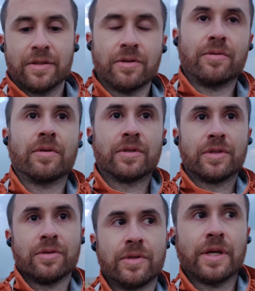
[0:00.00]
to,
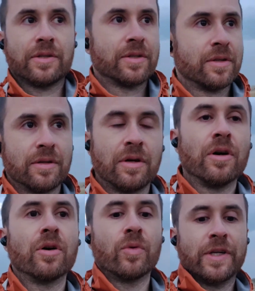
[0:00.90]
there's
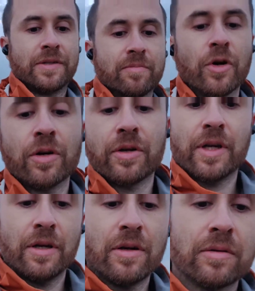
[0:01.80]
always more you
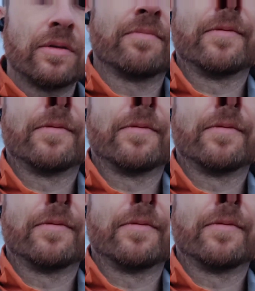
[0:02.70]
can learn,